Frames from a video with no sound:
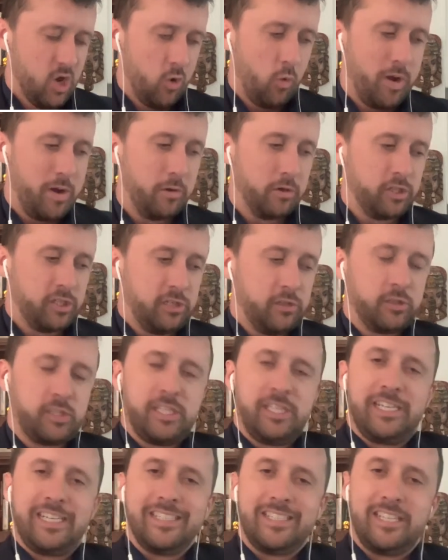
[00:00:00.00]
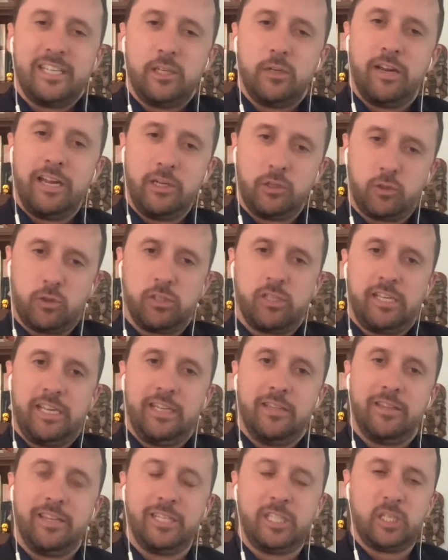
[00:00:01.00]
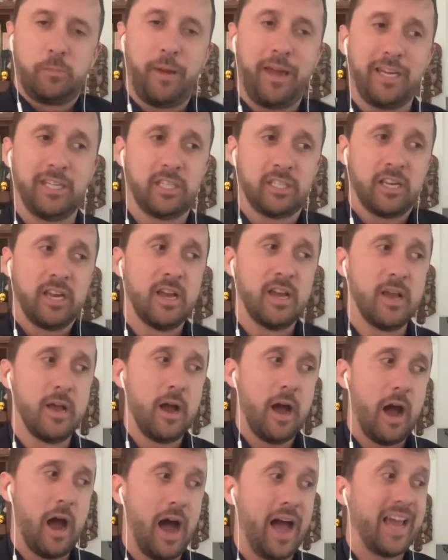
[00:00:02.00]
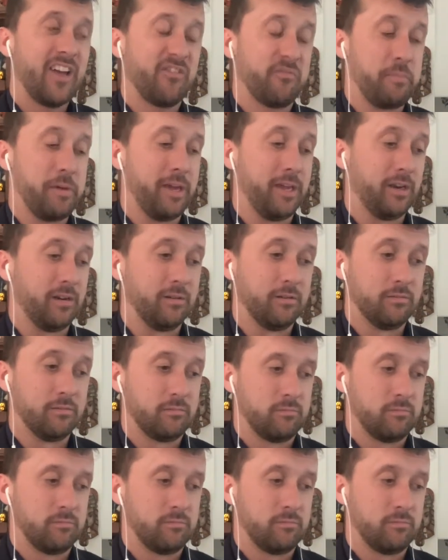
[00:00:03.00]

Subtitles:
we will still see continued interest in this space. I have been